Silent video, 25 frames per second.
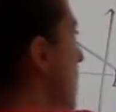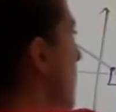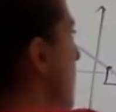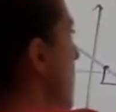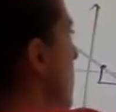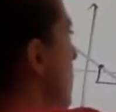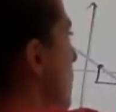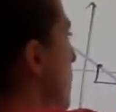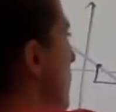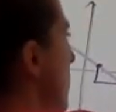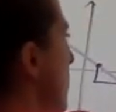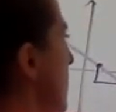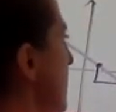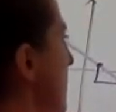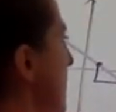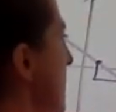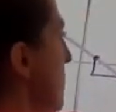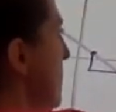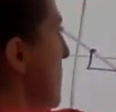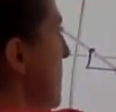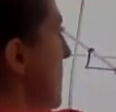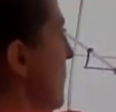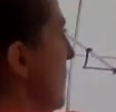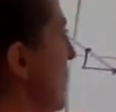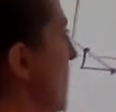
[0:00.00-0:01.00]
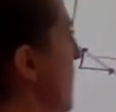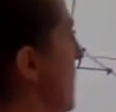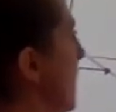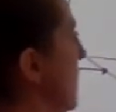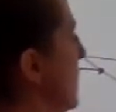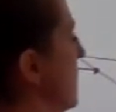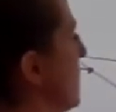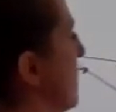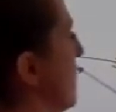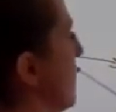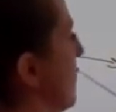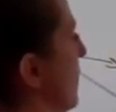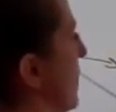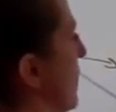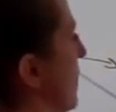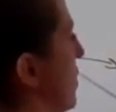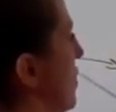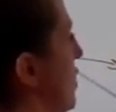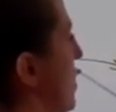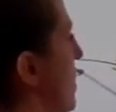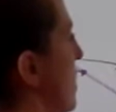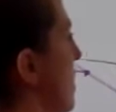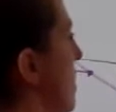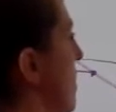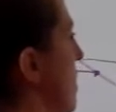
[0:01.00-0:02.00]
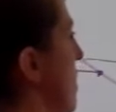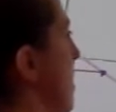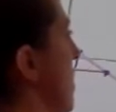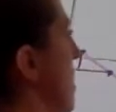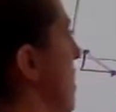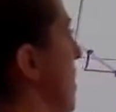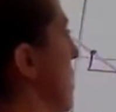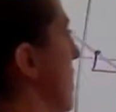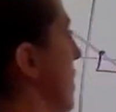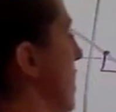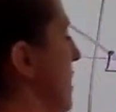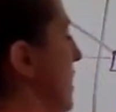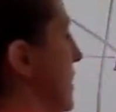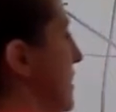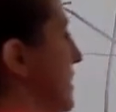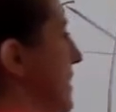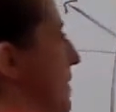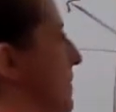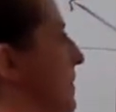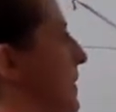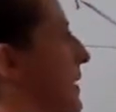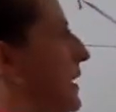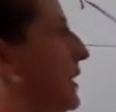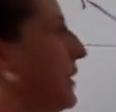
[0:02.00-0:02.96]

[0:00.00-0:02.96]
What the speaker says: So an example of a constant function is something